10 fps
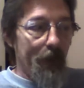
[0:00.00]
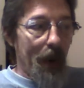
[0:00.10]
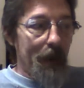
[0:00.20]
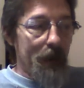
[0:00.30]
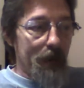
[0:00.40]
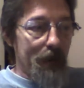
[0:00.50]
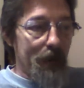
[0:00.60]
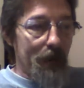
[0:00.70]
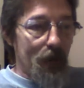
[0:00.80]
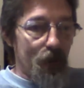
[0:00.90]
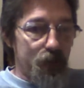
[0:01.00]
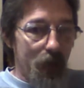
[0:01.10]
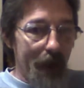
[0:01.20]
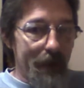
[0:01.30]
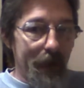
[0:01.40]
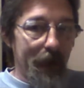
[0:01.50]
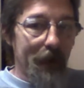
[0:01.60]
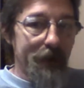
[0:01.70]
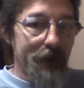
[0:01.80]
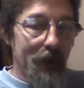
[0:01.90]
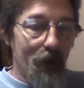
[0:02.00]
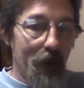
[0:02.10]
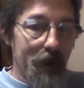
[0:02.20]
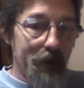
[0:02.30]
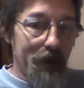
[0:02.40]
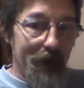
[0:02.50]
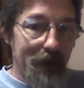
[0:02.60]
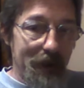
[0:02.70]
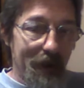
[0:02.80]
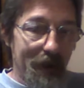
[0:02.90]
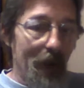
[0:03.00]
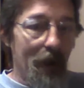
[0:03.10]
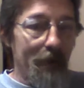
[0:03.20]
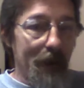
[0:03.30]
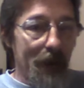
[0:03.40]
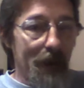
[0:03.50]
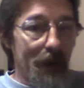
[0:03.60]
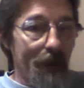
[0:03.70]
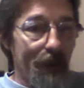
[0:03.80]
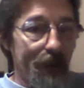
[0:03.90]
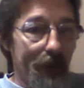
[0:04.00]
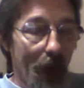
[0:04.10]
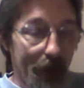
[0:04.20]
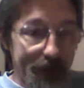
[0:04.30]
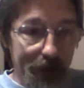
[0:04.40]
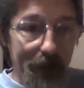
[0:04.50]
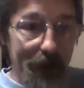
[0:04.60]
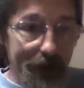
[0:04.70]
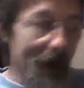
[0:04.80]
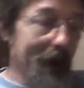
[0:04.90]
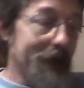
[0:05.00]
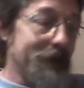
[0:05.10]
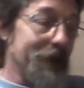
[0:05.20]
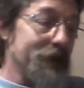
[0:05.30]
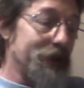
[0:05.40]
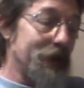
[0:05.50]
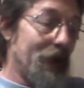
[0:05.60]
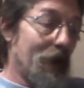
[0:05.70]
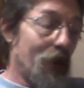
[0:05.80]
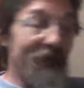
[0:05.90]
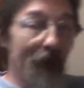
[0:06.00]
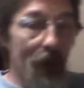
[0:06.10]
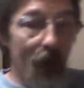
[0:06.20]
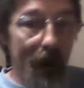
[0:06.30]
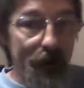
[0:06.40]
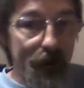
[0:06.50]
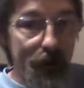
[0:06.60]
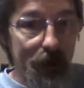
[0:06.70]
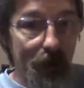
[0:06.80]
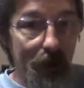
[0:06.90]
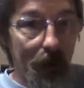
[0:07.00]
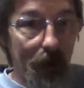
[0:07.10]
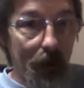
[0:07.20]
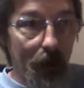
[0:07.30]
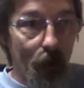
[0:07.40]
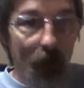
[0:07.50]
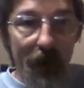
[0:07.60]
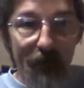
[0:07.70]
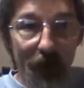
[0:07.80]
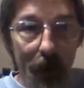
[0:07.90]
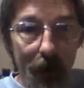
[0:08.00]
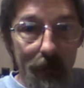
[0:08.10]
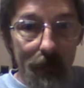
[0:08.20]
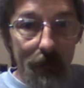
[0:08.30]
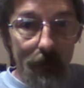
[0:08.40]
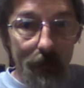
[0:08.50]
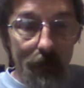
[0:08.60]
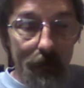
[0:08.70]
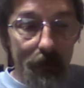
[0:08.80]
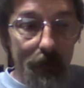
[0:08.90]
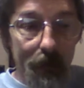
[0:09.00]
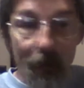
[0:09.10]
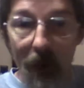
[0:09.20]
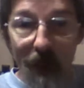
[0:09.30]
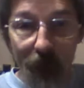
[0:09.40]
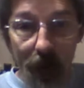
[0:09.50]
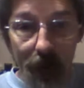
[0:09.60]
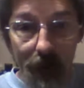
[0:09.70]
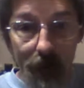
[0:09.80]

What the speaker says: And the great thing is that with the development of some of these scientists, we found ways to do it weed free, bug free,